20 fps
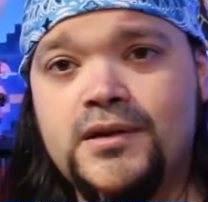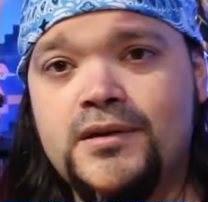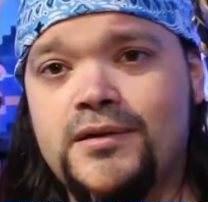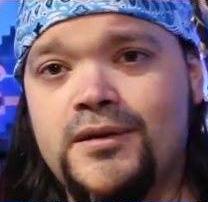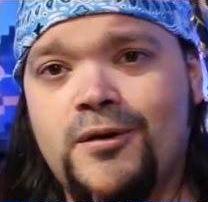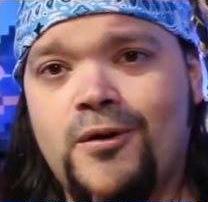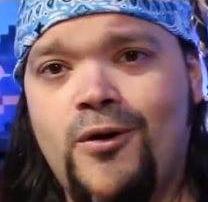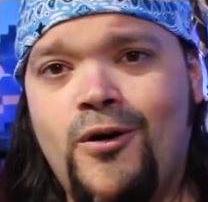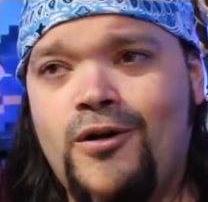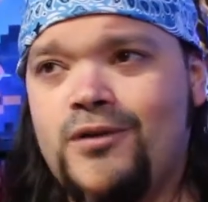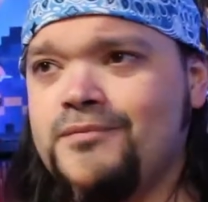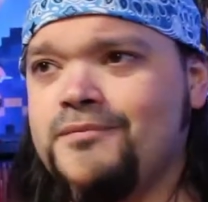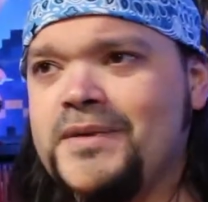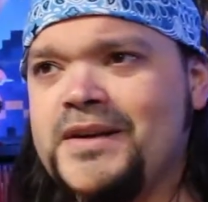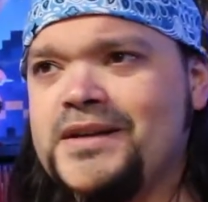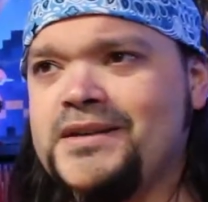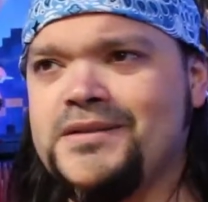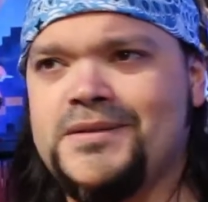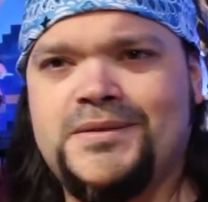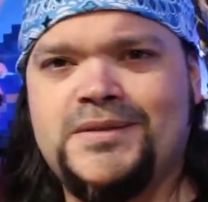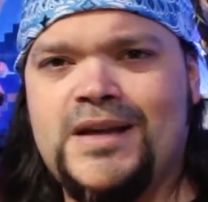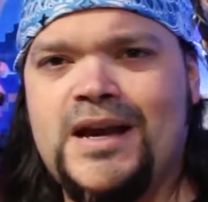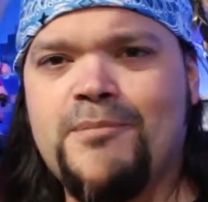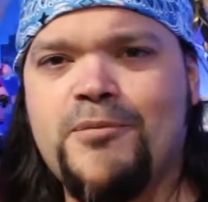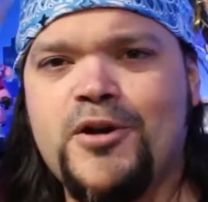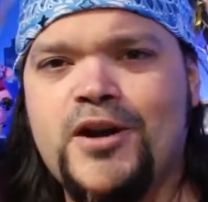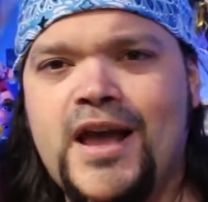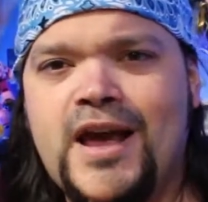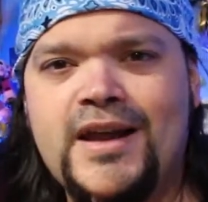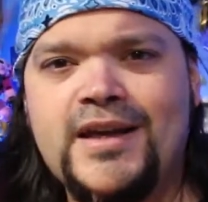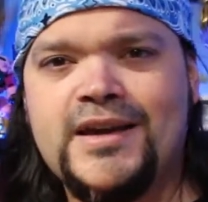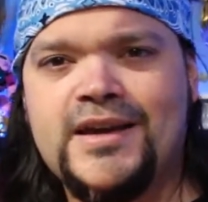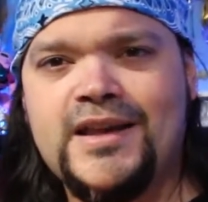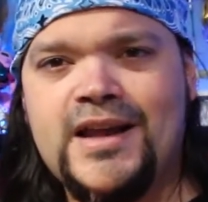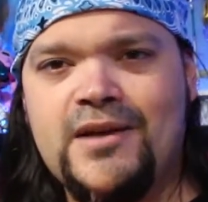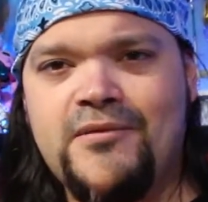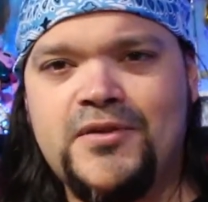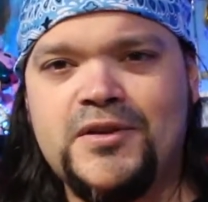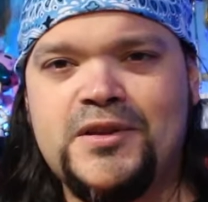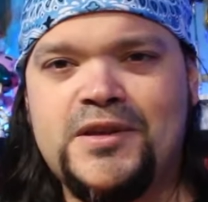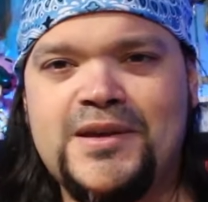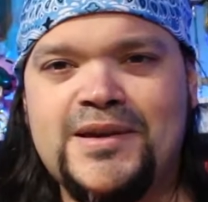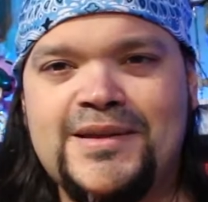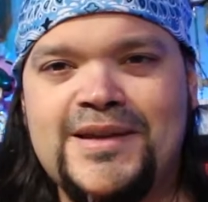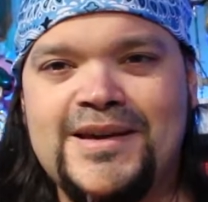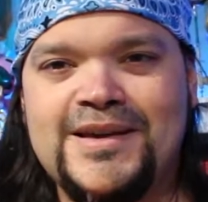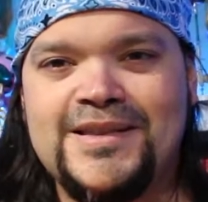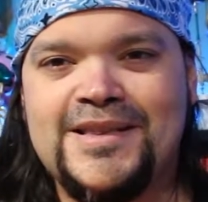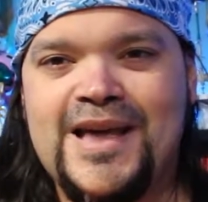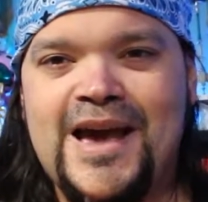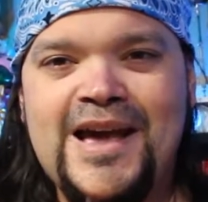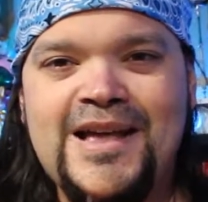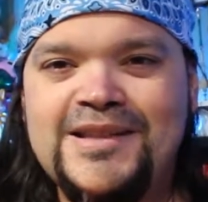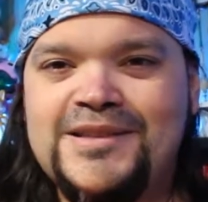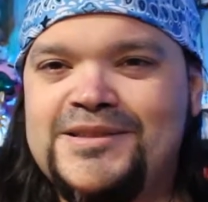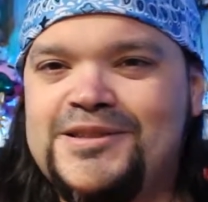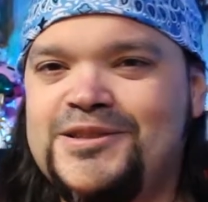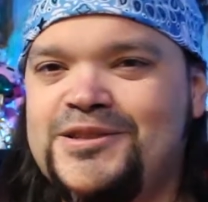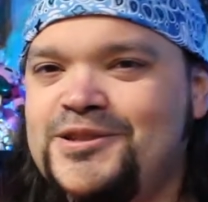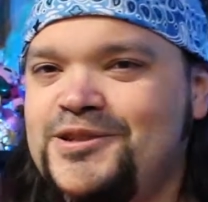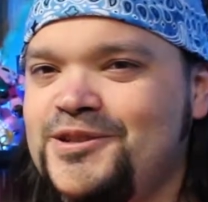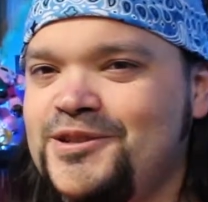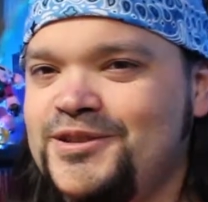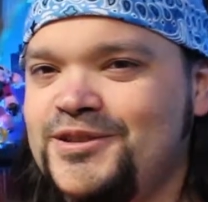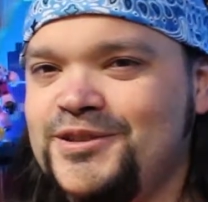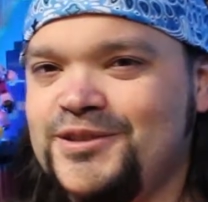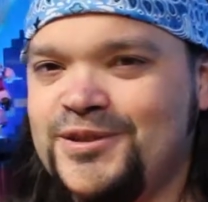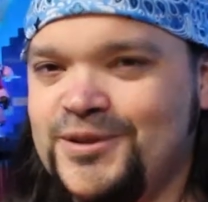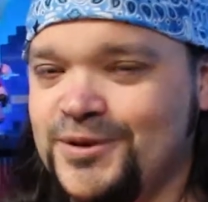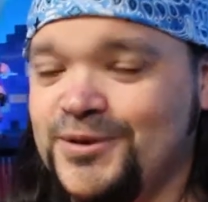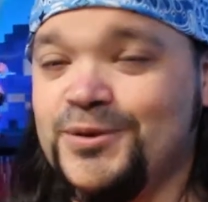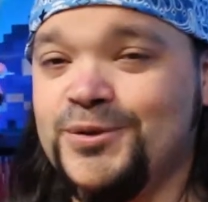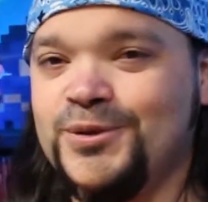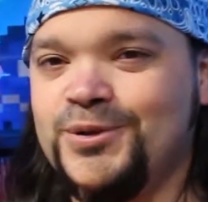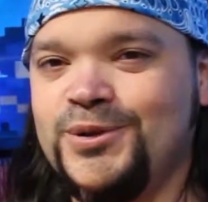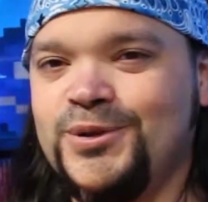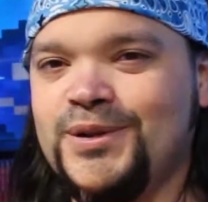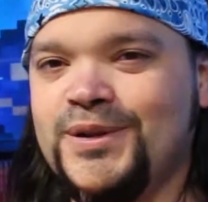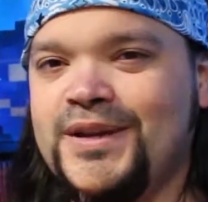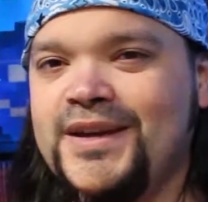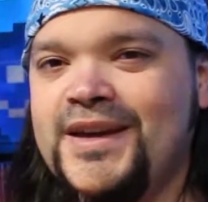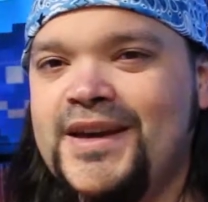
They're all like cybernetic and everything. Like, that's just cool.